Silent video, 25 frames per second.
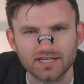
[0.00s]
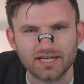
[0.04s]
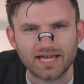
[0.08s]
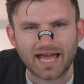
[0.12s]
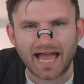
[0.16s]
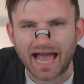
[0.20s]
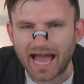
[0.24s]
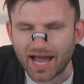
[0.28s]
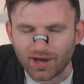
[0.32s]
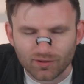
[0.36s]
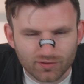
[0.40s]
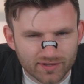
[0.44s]

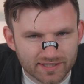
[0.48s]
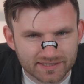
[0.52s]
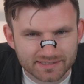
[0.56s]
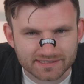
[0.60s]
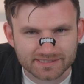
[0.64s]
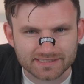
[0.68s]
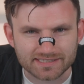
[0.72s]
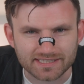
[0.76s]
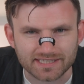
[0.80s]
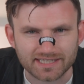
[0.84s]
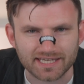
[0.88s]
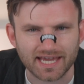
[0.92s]
How they
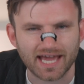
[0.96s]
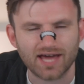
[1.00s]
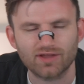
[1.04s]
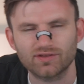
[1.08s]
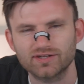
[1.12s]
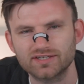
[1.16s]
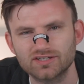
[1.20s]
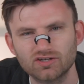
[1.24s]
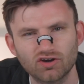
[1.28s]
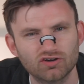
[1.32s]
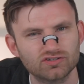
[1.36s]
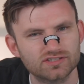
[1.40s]
did it, how
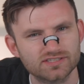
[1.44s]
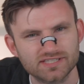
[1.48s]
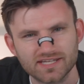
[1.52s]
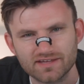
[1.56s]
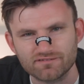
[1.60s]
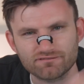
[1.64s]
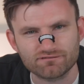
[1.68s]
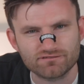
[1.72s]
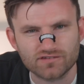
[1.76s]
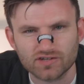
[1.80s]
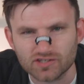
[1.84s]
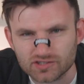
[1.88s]
they got to their
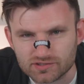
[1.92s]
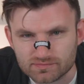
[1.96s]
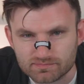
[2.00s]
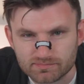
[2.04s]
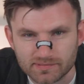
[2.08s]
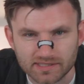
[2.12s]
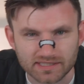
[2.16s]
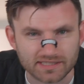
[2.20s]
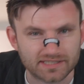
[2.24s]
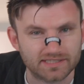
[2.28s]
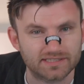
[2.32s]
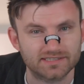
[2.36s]
first
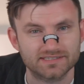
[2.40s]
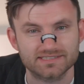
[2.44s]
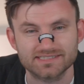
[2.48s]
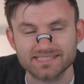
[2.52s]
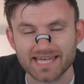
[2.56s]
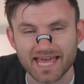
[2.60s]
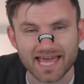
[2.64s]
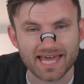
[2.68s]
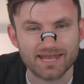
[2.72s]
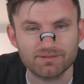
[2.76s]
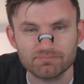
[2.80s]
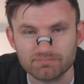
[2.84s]
million,
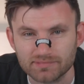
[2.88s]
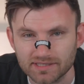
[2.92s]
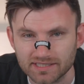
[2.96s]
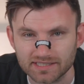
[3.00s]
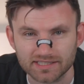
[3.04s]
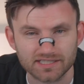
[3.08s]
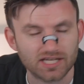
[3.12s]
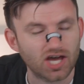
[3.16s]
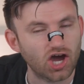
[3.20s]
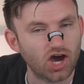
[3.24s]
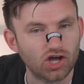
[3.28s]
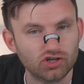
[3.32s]
10
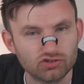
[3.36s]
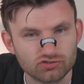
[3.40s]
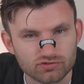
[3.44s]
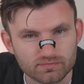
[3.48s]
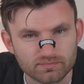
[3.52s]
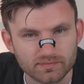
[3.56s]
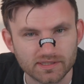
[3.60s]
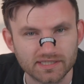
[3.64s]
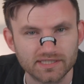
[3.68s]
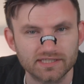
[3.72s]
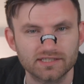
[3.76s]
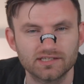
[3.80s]
million, 100
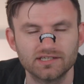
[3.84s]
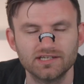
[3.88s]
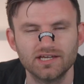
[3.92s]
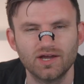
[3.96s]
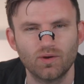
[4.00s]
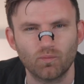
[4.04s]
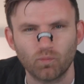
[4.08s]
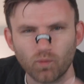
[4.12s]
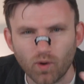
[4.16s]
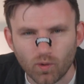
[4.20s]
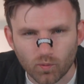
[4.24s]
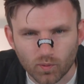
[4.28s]
million.
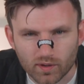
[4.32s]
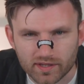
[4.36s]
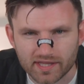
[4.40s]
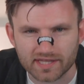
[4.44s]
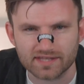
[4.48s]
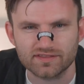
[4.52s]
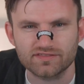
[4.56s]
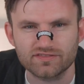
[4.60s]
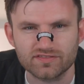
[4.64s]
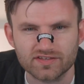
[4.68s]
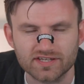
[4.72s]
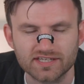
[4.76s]
What were they
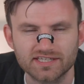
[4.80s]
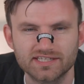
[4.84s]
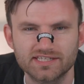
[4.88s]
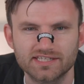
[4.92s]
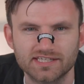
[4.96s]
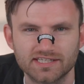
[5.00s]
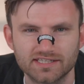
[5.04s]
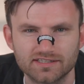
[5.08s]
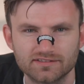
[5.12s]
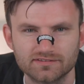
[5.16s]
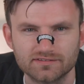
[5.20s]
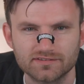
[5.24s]

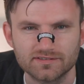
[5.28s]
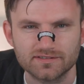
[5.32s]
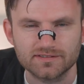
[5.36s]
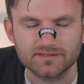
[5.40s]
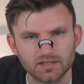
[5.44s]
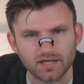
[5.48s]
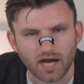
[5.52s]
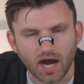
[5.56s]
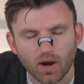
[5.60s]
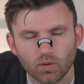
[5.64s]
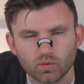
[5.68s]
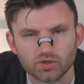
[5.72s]
thinking?
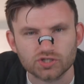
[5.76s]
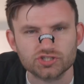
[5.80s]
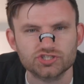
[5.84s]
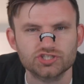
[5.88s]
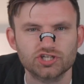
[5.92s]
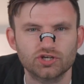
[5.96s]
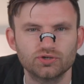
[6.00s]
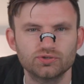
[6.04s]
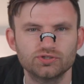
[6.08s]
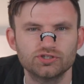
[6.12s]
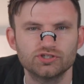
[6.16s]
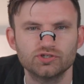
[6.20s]
I want to
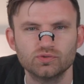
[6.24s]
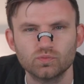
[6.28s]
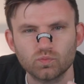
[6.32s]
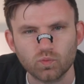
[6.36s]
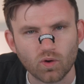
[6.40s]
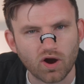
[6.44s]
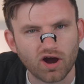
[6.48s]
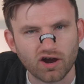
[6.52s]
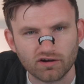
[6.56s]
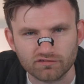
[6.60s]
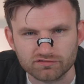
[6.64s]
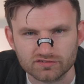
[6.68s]
show you
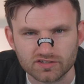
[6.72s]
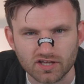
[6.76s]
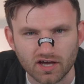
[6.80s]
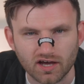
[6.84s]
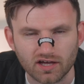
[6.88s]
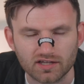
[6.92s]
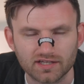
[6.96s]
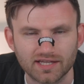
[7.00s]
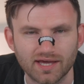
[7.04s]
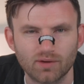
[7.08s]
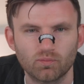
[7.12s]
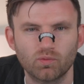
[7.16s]
what I've
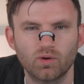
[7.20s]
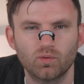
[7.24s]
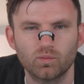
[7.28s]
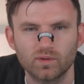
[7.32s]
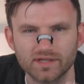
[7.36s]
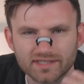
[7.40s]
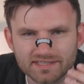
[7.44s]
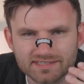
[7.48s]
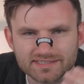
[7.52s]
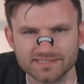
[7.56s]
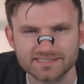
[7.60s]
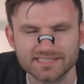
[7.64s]
done and what we
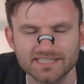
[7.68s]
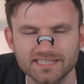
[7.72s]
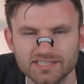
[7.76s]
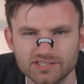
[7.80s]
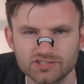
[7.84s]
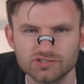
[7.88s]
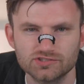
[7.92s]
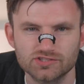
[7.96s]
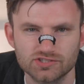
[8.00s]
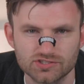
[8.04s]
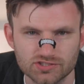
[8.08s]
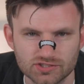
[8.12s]

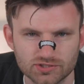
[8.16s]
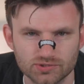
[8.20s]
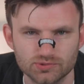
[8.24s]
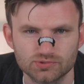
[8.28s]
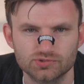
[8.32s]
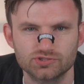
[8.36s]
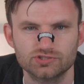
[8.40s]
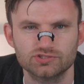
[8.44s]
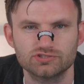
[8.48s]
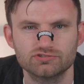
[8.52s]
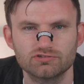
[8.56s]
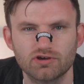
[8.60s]
continue to do
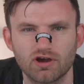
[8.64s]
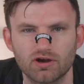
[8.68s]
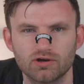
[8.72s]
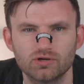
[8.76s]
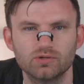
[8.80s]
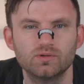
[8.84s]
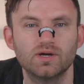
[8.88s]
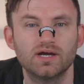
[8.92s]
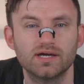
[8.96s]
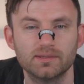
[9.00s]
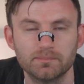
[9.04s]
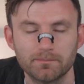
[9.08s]
to
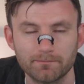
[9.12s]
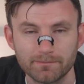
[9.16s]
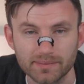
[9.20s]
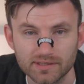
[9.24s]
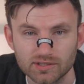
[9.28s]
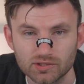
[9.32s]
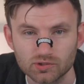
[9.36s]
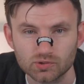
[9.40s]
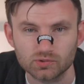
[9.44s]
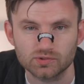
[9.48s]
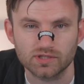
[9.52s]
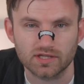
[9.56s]
grow and
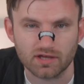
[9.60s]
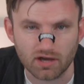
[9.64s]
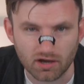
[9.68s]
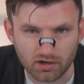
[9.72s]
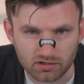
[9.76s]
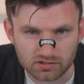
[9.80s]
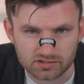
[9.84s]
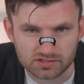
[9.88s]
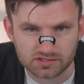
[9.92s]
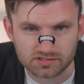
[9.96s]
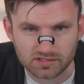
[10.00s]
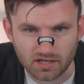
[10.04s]
build
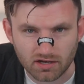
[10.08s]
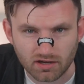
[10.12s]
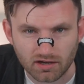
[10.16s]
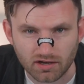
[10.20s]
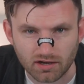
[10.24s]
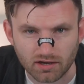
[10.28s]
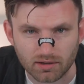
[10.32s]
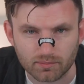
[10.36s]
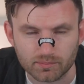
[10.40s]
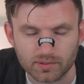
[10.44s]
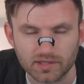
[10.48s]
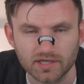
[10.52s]
our
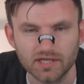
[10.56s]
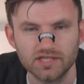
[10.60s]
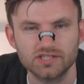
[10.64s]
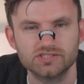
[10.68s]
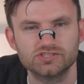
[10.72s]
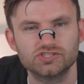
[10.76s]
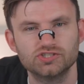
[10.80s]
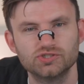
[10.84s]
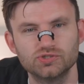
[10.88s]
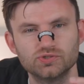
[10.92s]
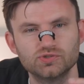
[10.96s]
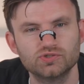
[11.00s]
startup
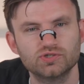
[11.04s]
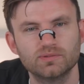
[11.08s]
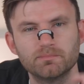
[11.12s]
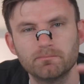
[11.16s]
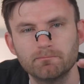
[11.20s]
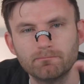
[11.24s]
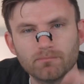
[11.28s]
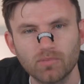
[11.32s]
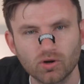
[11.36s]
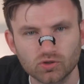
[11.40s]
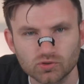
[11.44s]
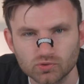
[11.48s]
so you can
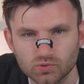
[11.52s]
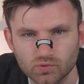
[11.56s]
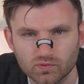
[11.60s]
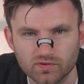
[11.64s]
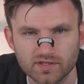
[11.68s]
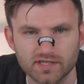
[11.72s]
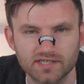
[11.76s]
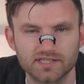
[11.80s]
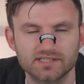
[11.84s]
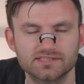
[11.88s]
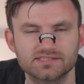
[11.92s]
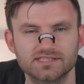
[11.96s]
model
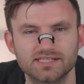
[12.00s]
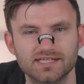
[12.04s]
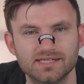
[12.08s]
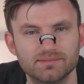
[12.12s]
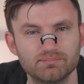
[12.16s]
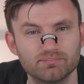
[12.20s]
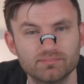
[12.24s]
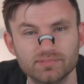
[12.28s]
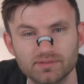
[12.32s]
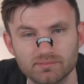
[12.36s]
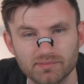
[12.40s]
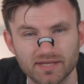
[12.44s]
this and
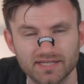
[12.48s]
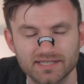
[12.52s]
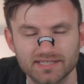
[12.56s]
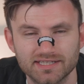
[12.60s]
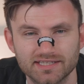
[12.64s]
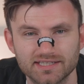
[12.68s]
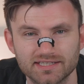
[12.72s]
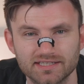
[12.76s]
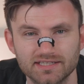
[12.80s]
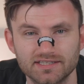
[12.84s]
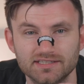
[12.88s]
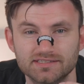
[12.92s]
implement
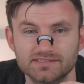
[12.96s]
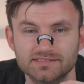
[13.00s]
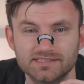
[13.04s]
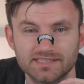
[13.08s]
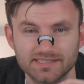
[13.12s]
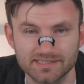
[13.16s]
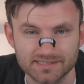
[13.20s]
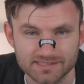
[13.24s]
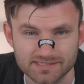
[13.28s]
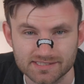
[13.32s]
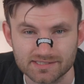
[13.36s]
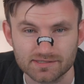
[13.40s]
it
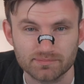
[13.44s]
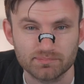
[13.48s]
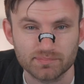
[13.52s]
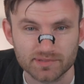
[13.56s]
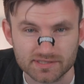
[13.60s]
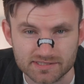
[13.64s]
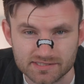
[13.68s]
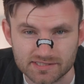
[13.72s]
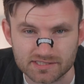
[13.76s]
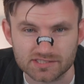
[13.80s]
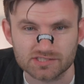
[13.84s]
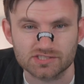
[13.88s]
into the
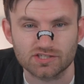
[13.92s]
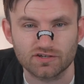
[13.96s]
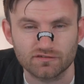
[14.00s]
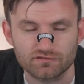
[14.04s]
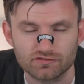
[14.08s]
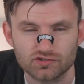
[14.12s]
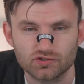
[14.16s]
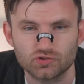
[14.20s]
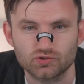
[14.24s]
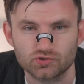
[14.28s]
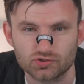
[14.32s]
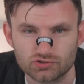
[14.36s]
business of
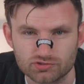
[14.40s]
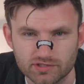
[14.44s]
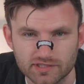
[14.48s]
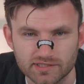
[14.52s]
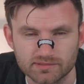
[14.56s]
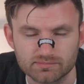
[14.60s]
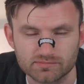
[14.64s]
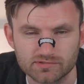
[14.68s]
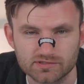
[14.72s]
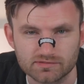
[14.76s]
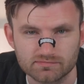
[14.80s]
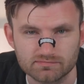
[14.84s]
your
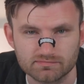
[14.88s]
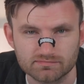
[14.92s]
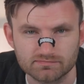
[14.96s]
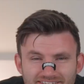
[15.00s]
dreams.